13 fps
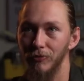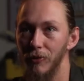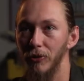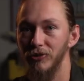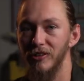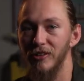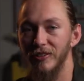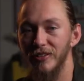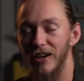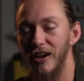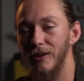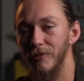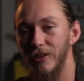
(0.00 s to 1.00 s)
most of the
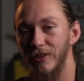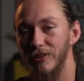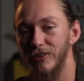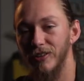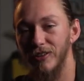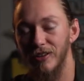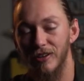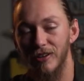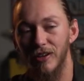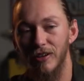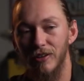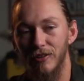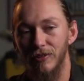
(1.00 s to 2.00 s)
time, that you can
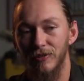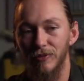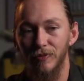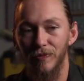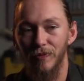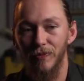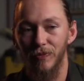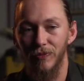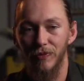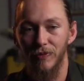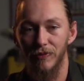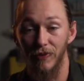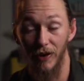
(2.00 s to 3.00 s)

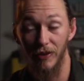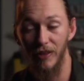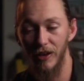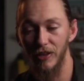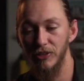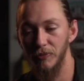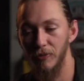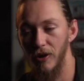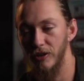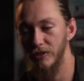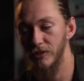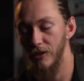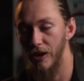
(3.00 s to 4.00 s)
find that
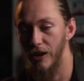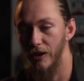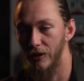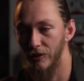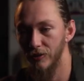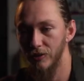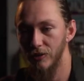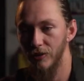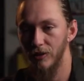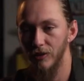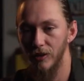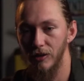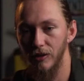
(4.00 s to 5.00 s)
inspiration and
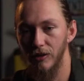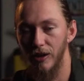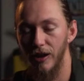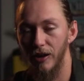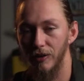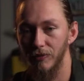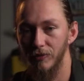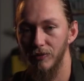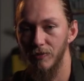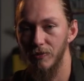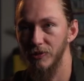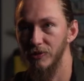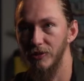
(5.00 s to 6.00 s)

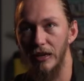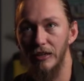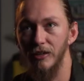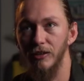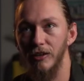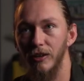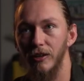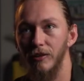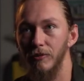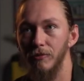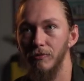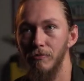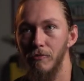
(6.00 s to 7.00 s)
study it and
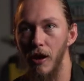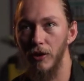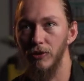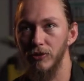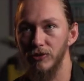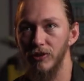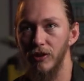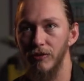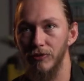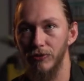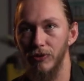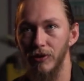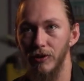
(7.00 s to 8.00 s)
better yourself through